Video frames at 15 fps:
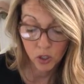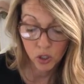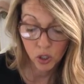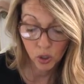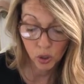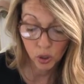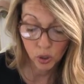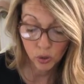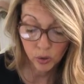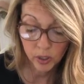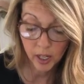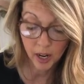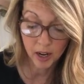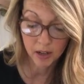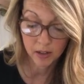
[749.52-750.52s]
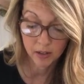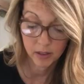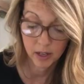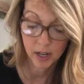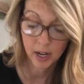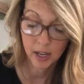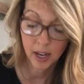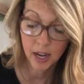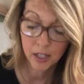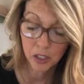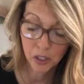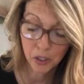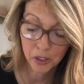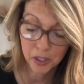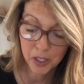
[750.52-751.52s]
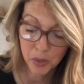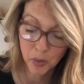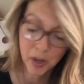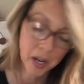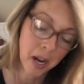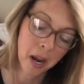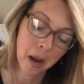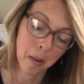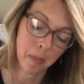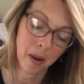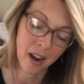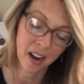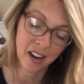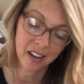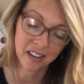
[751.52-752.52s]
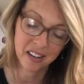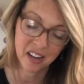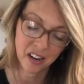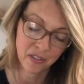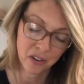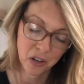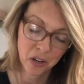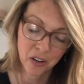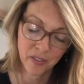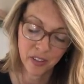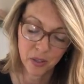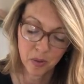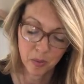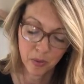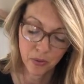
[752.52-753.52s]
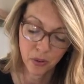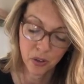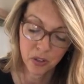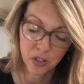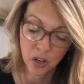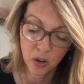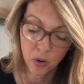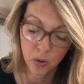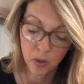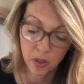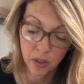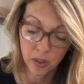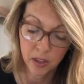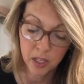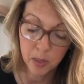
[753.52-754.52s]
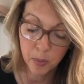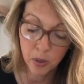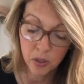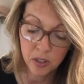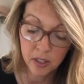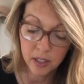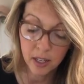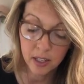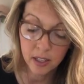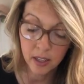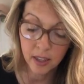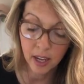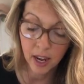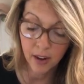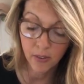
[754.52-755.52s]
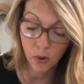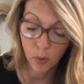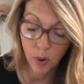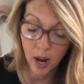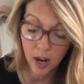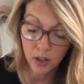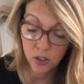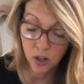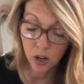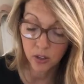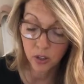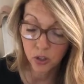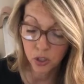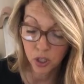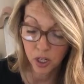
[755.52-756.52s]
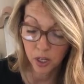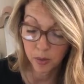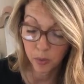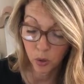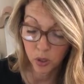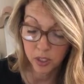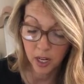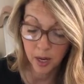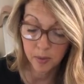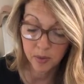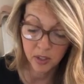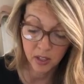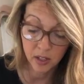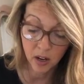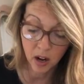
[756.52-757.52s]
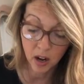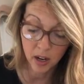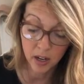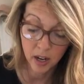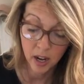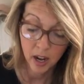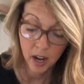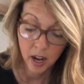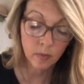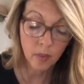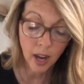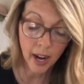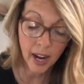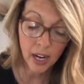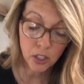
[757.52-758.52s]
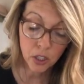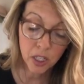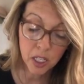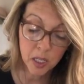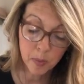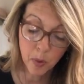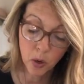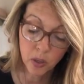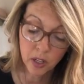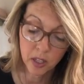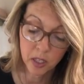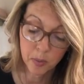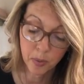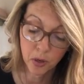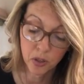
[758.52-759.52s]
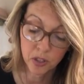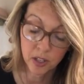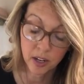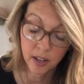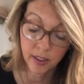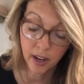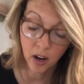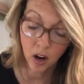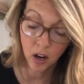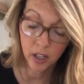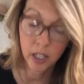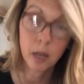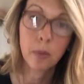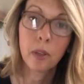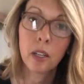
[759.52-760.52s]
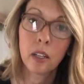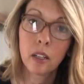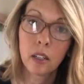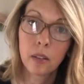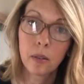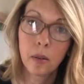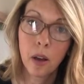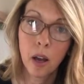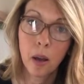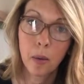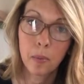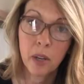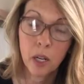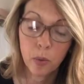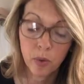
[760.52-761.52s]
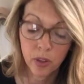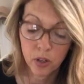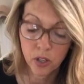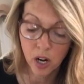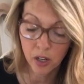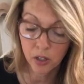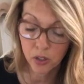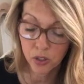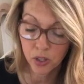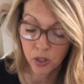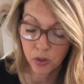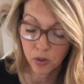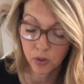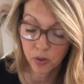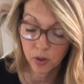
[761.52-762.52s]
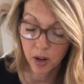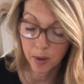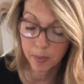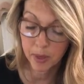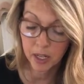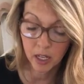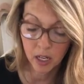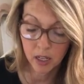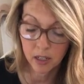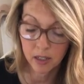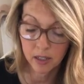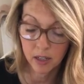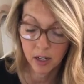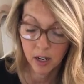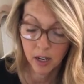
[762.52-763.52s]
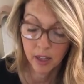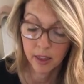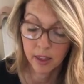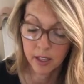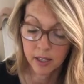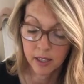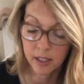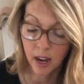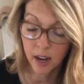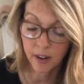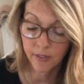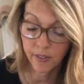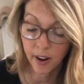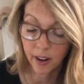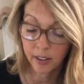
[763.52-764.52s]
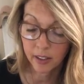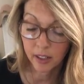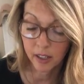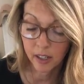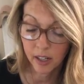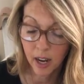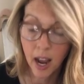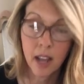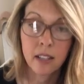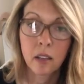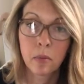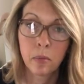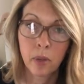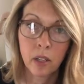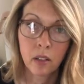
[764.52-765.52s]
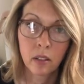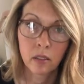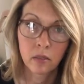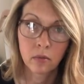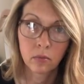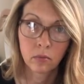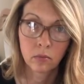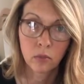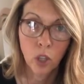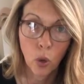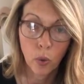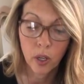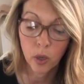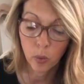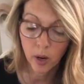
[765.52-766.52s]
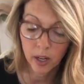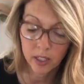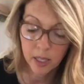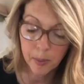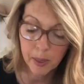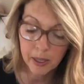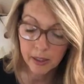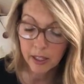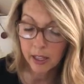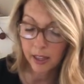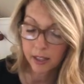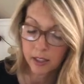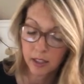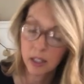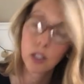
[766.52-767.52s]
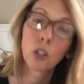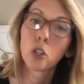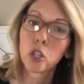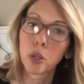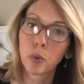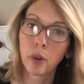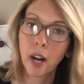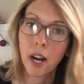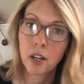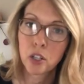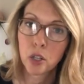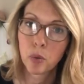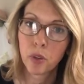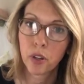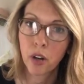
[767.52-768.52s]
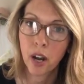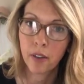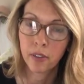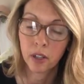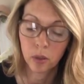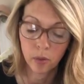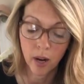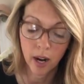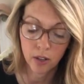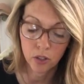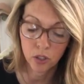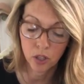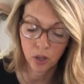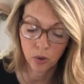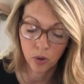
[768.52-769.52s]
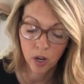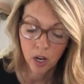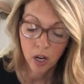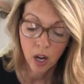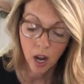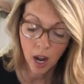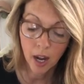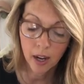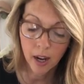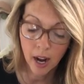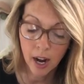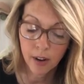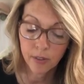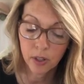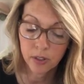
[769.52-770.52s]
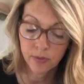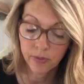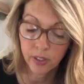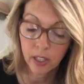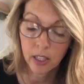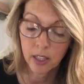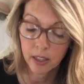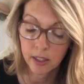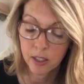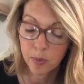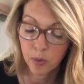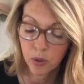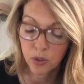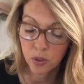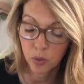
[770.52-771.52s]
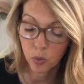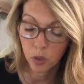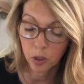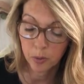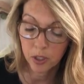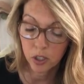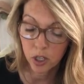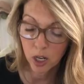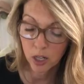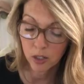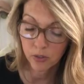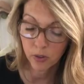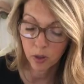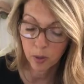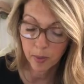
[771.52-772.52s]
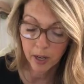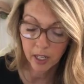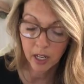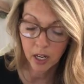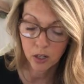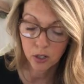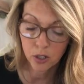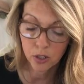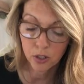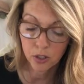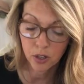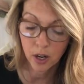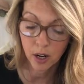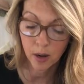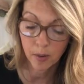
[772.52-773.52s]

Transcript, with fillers: Jaluca. I had to look this one up. I had never heard of this one before. So this person says that they have a rash on their chin more times than not. I actually spoke to this person, and they are going to be meeting with their doctor soon because this side effect hasn't been going away. And typically that's an allergic reaction when they're having a rash. So I have a feeling that this person will be changed from their medication.